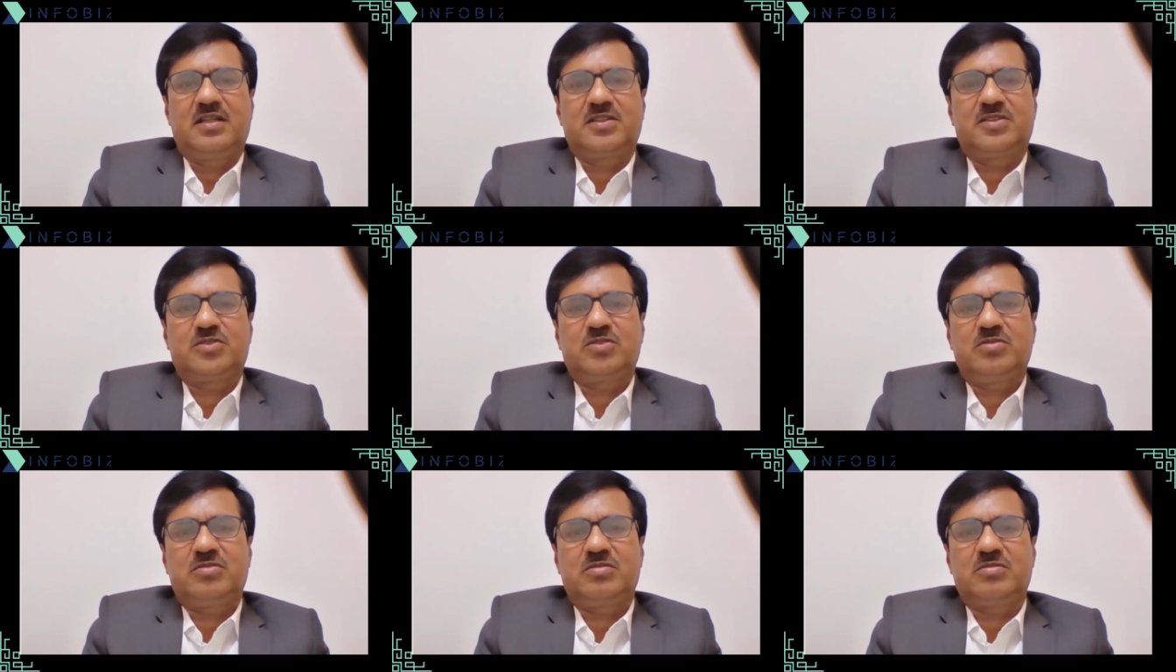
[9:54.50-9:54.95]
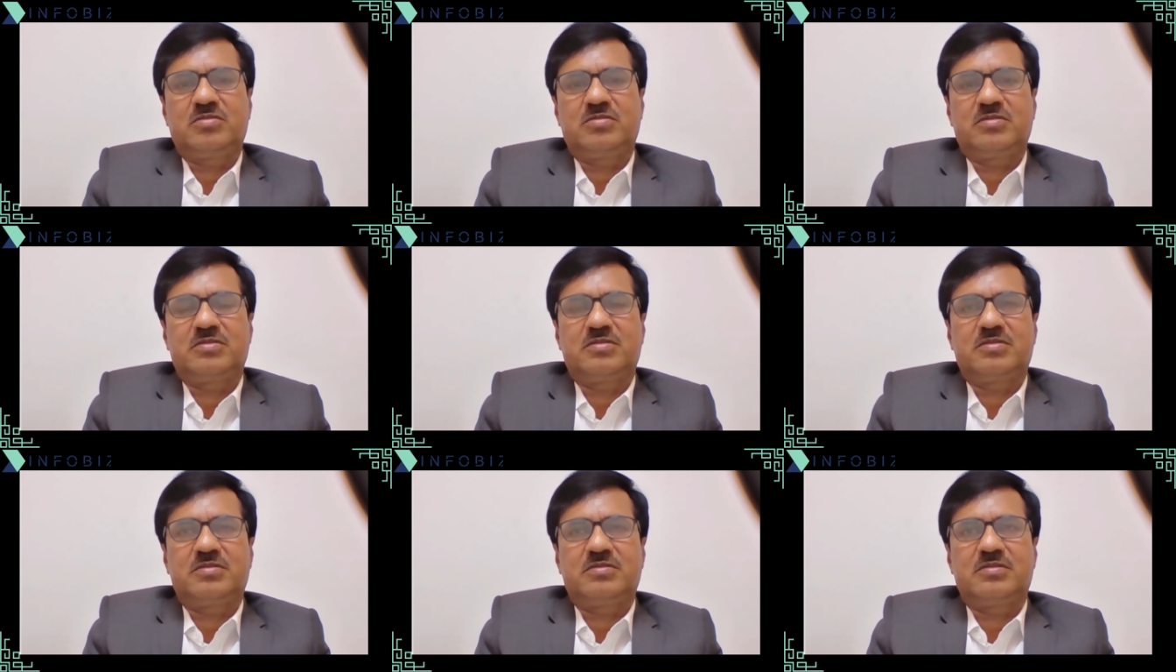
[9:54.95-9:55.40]
so
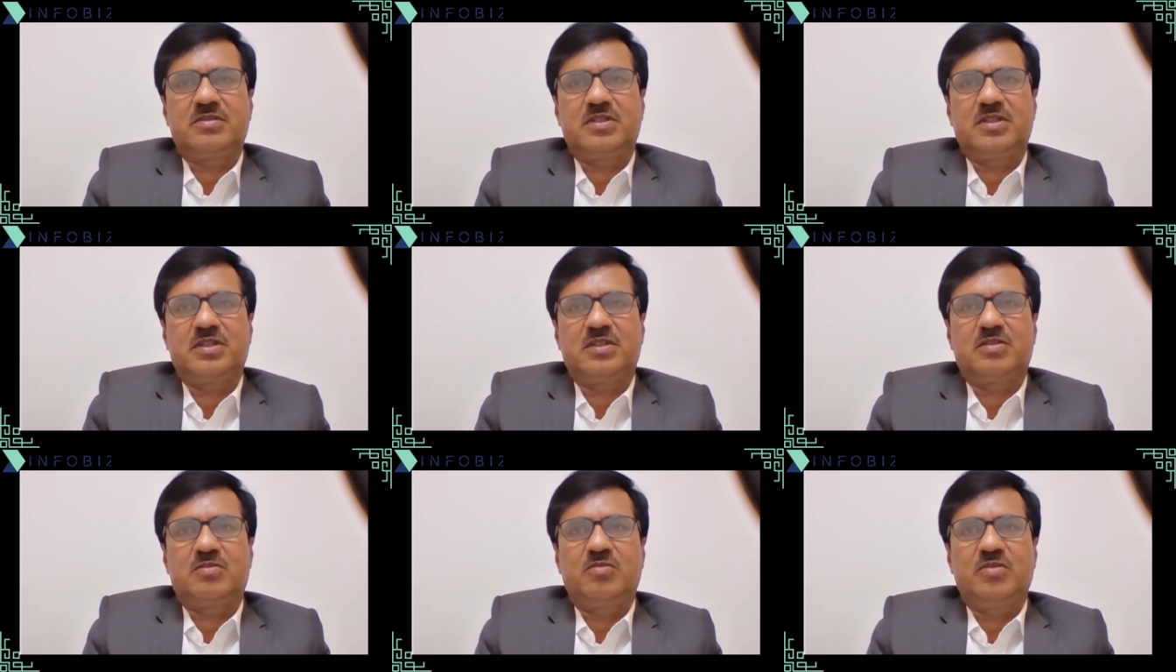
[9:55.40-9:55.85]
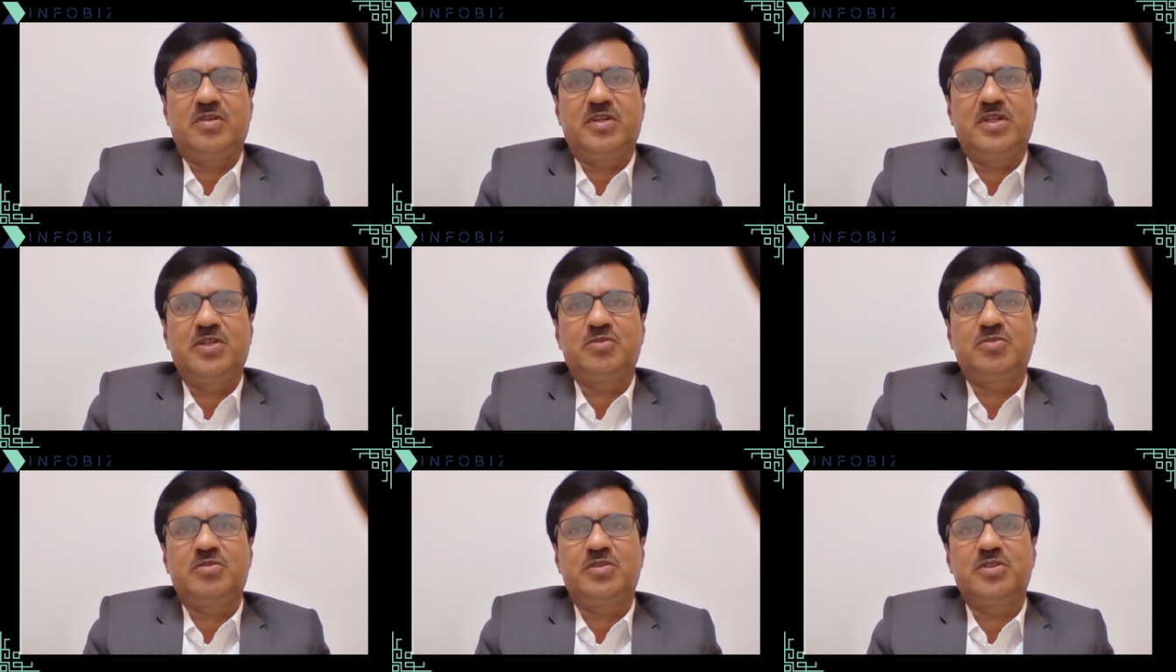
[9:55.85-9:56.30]
when
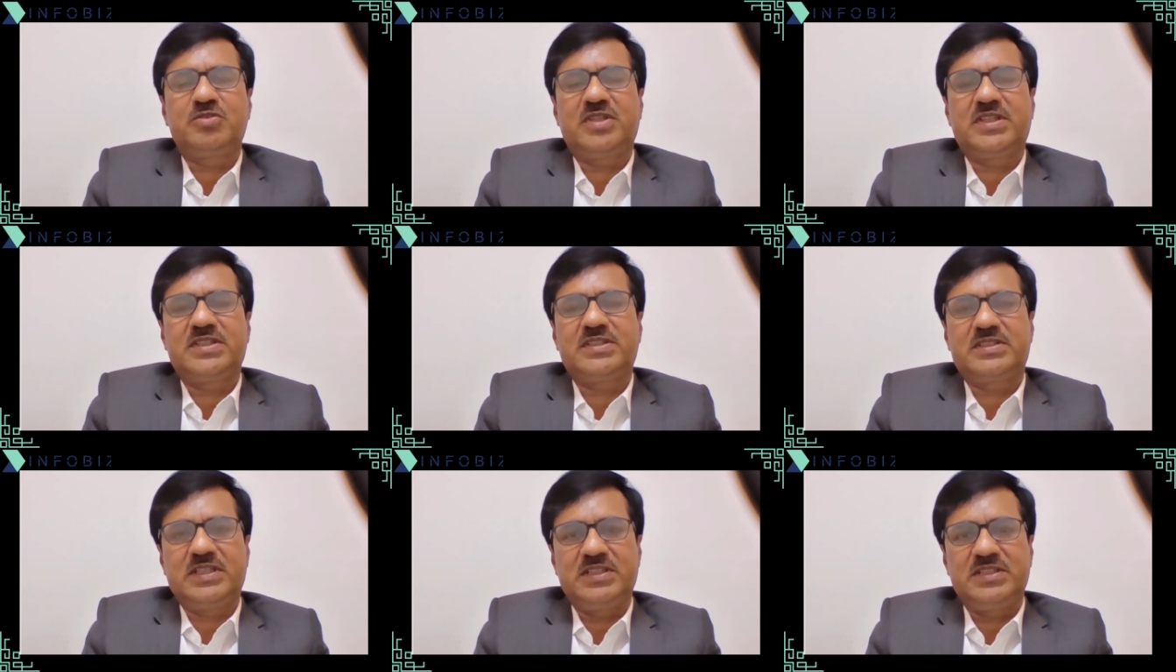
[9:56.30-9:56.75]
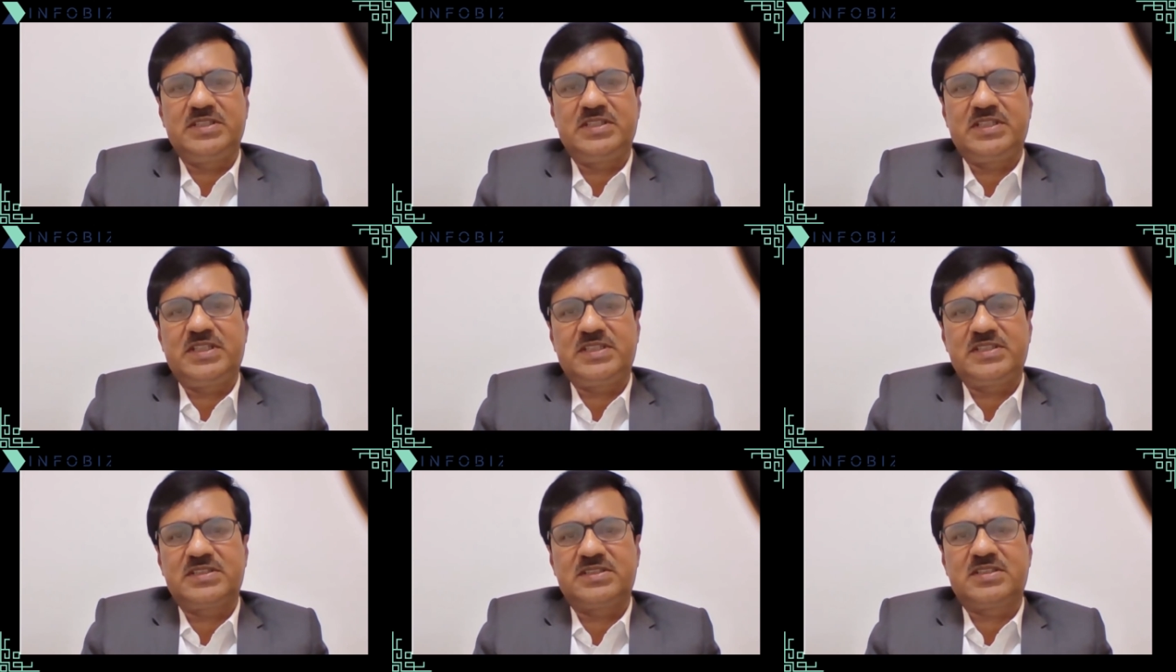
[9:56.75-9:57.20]
user
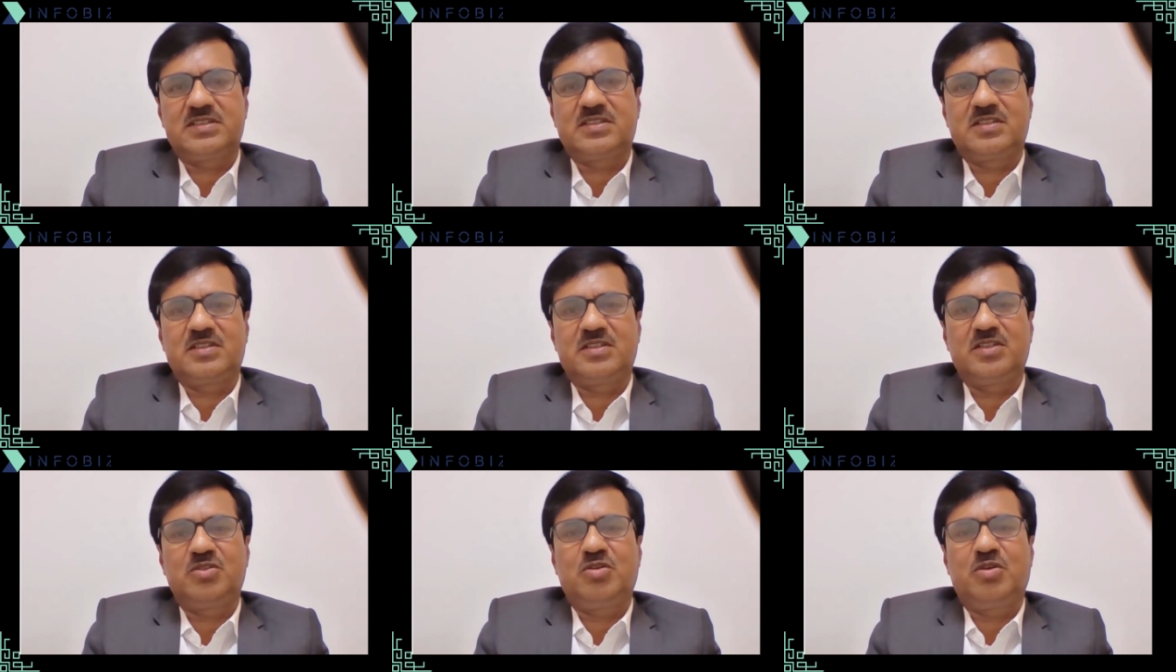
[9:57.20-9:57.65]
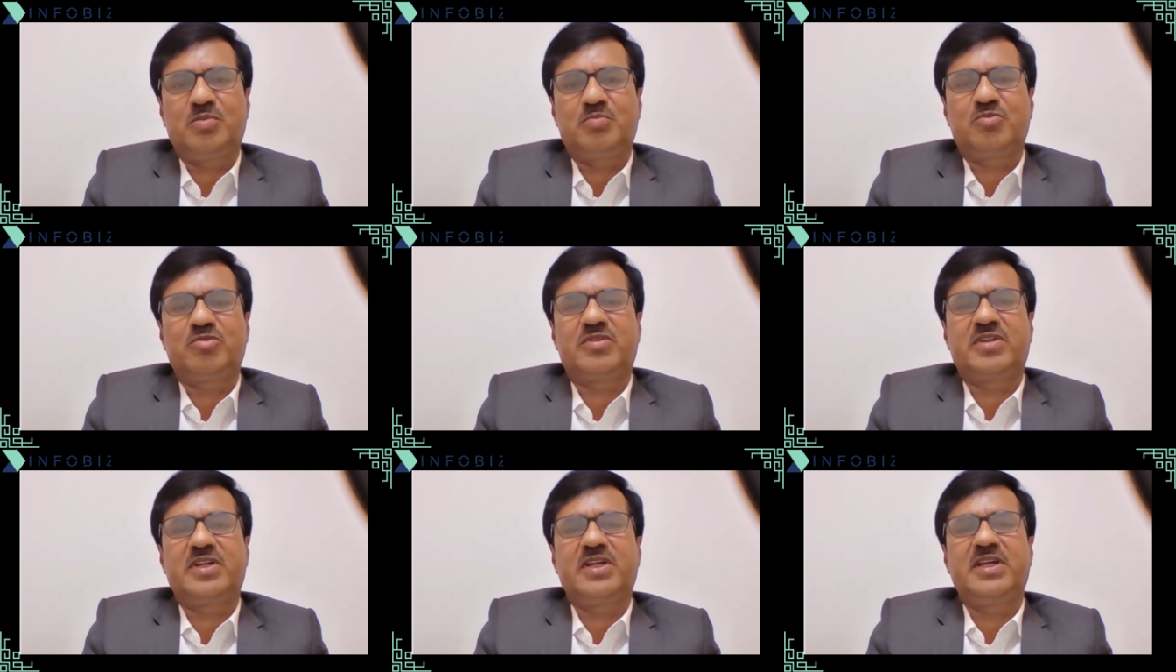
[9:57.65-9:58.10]
changes, you have
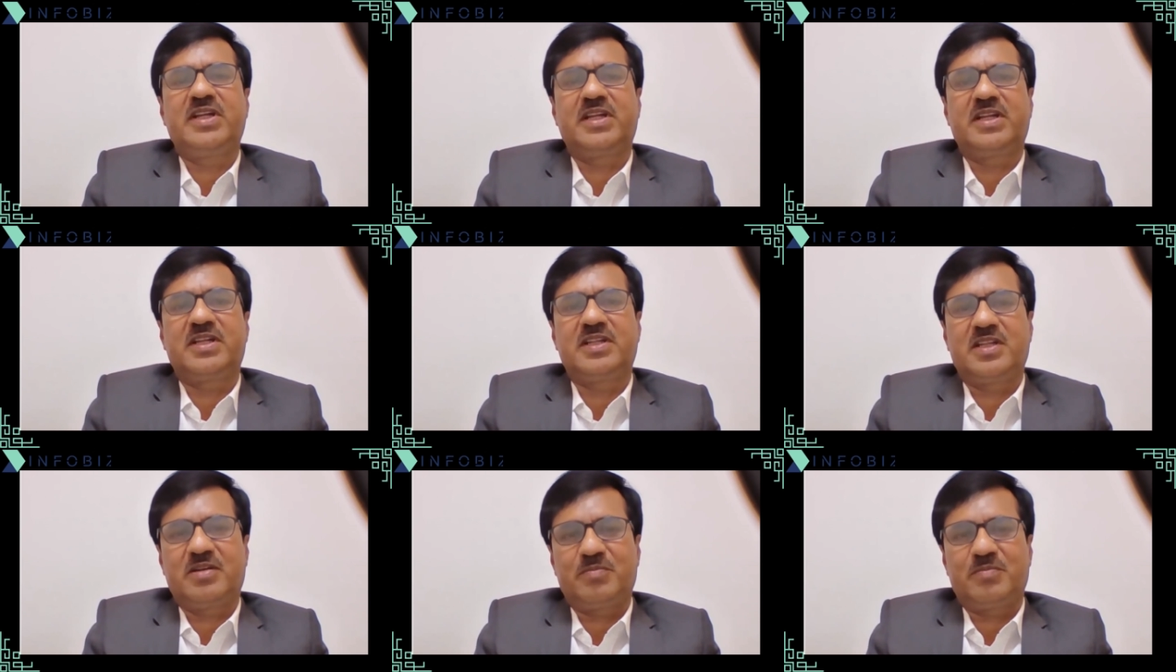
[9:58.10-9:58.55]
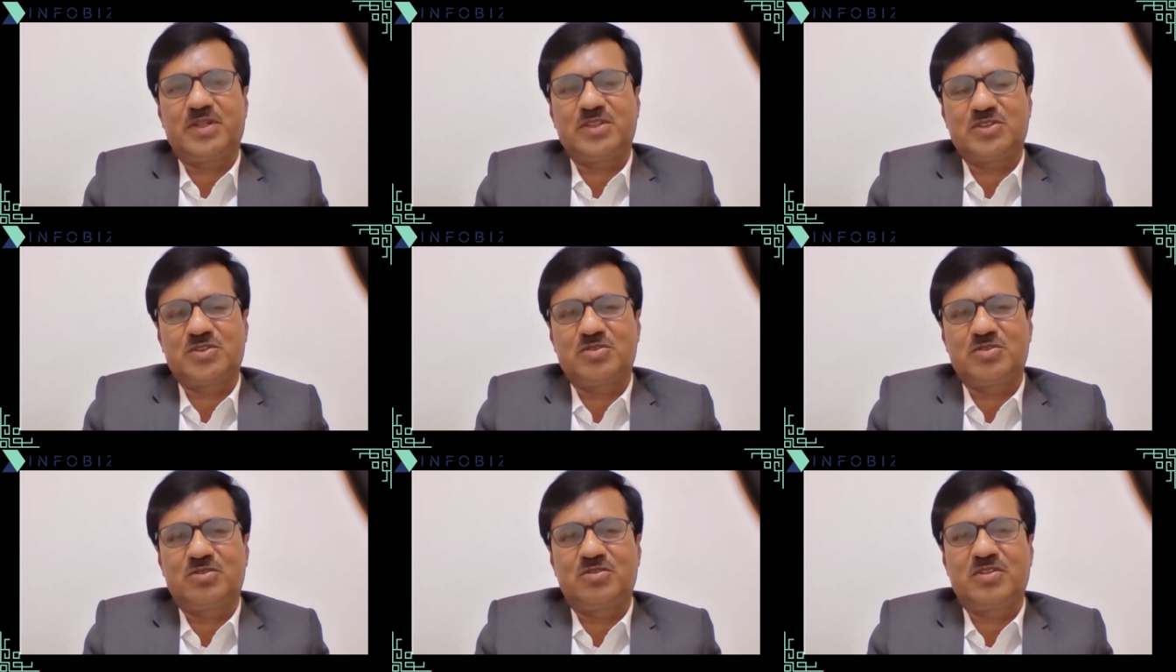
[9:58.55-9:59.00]
to train another
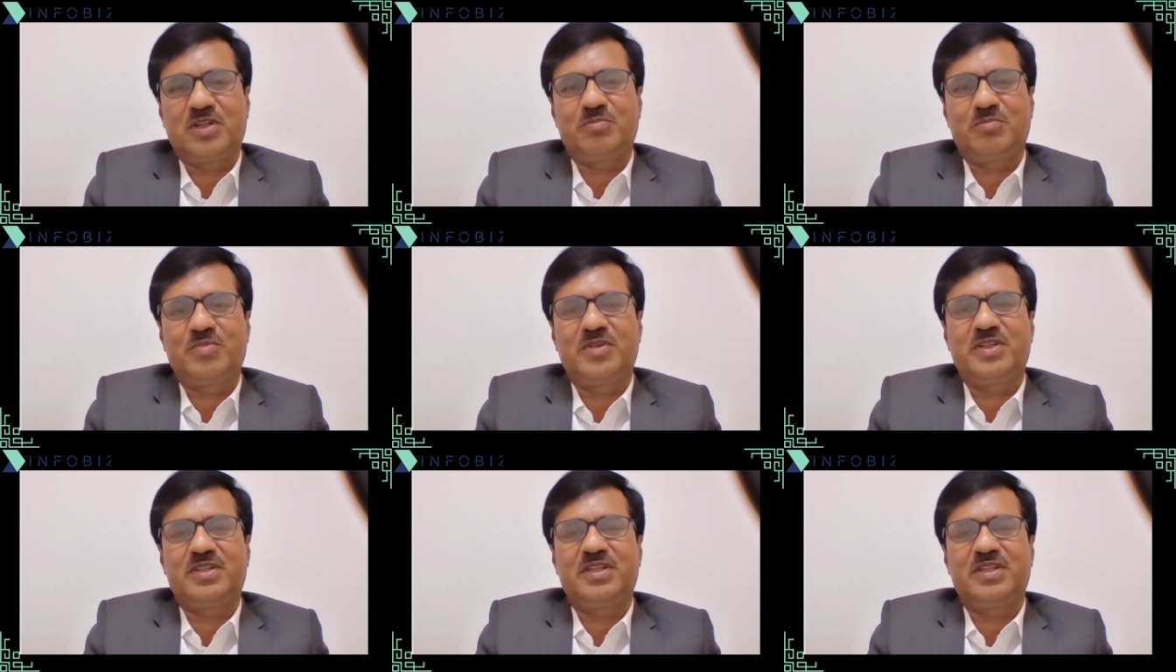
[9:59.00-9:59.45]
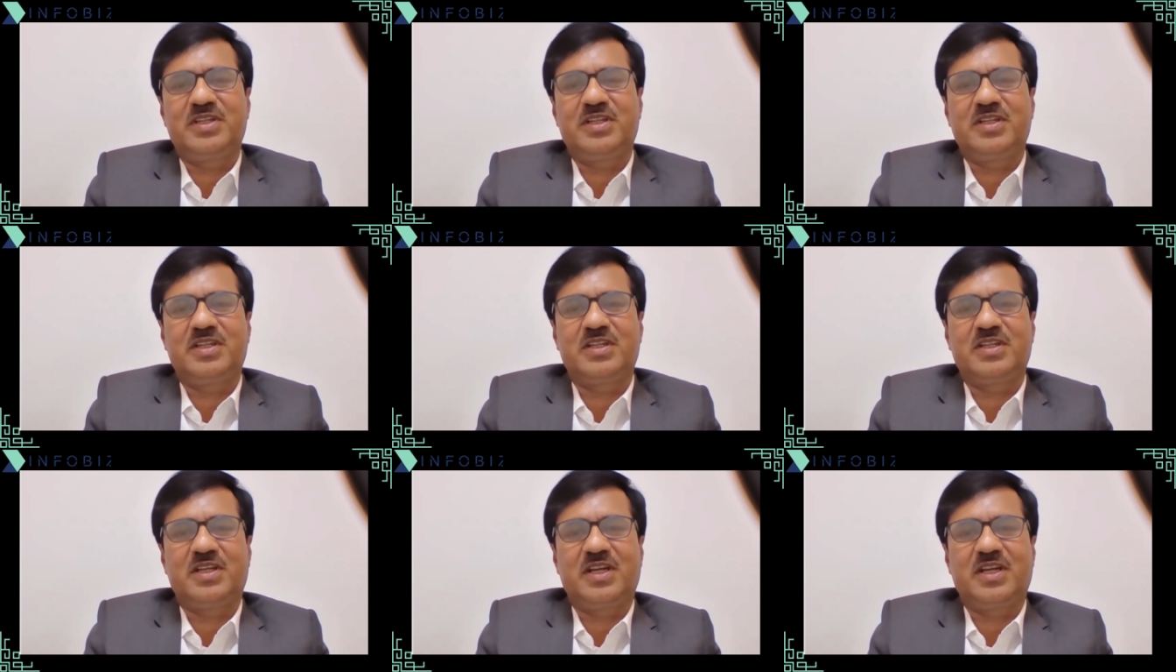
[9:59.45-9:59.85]
person, everything.